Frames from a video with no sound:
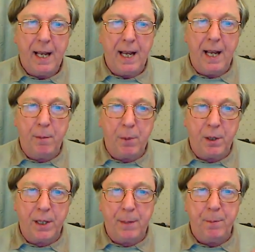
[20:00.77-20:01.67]

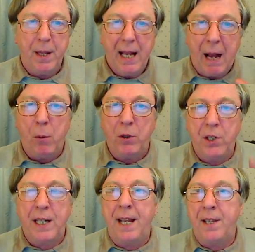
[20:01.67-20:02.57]
but I
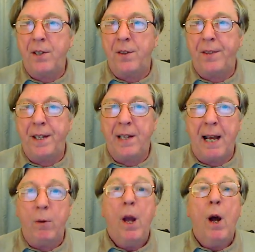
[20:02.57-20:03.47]
wanted to get this other thing out.